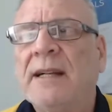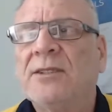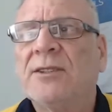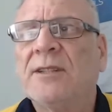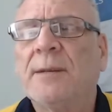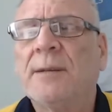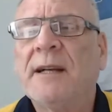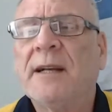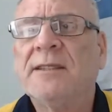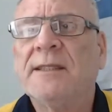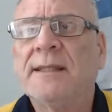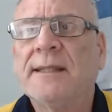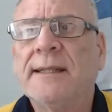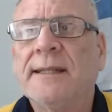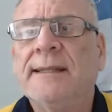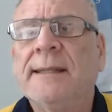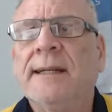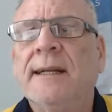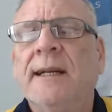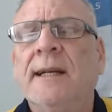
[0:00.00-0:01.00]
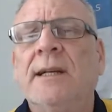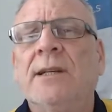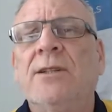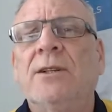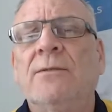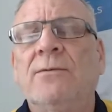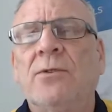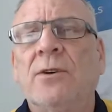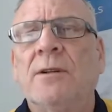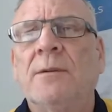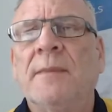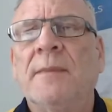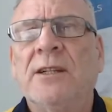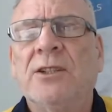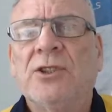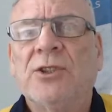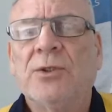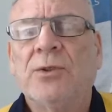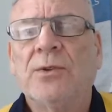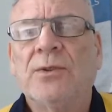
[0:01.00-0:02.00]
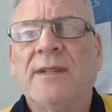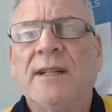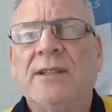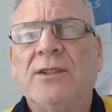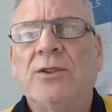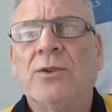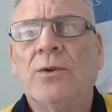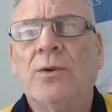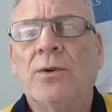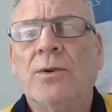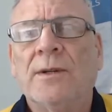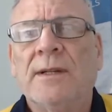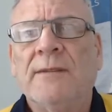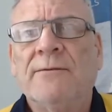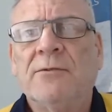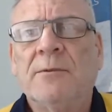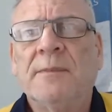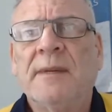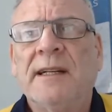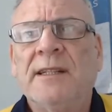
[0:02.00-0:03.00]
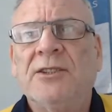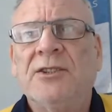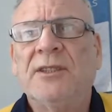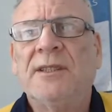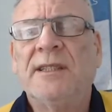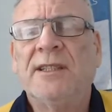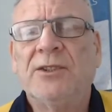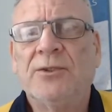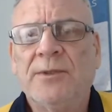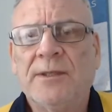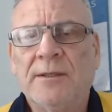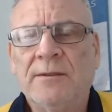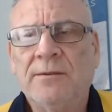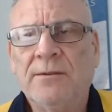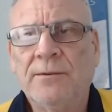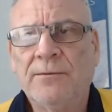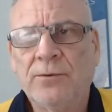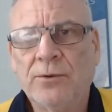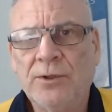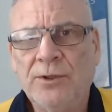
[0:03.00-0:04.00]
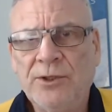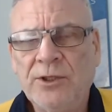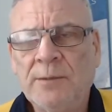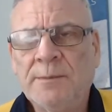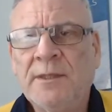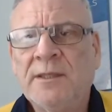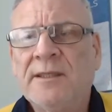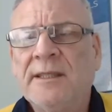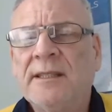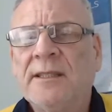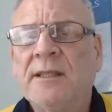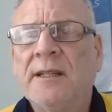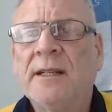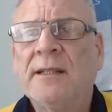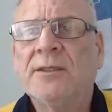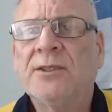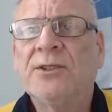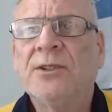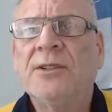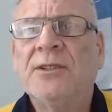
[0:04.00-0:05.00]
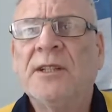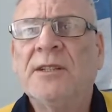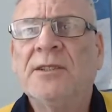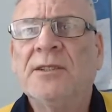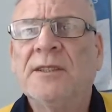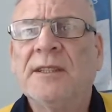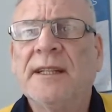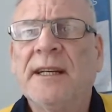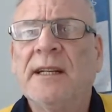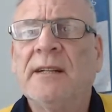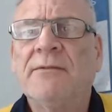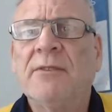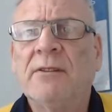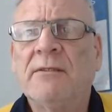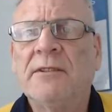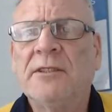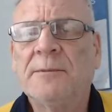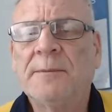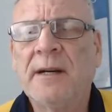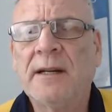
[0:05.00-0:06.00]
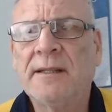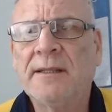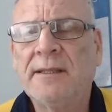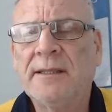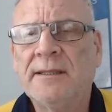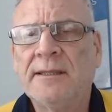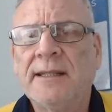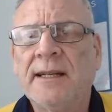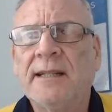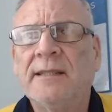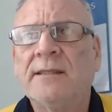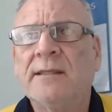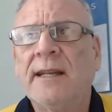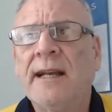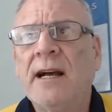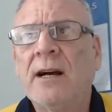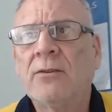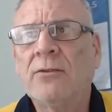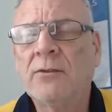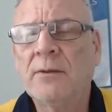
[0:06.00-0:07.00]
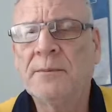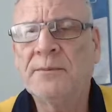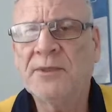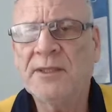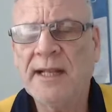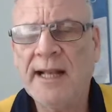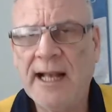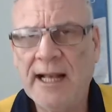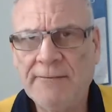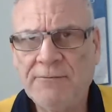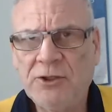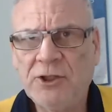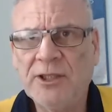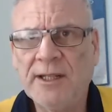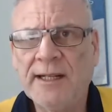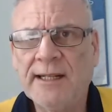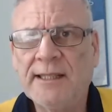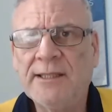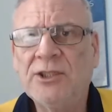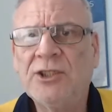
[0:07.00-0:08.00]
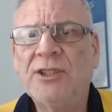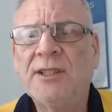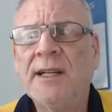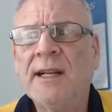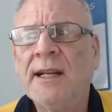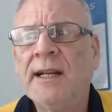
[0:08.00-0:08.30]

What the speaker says: So basically, you've got to make sure that your information is written for humans, and the search engines are getting very, very smart these days. The algorithms have changed.